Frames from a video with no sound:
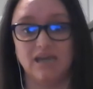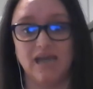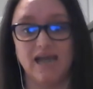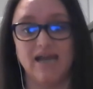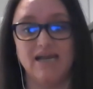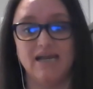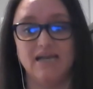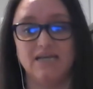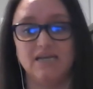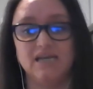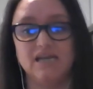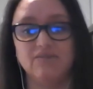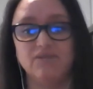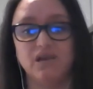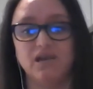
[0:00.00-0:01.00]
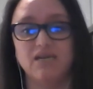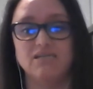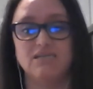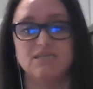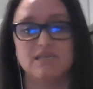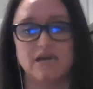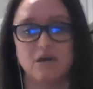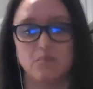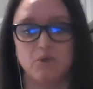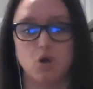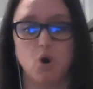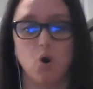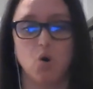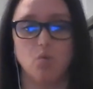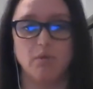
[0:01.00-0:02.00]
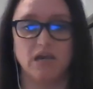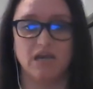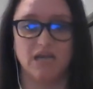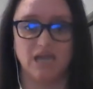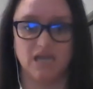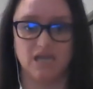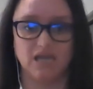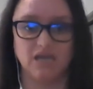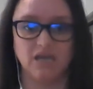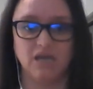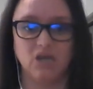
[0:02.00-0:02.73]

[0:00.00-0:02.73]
and if I had to set up a home again,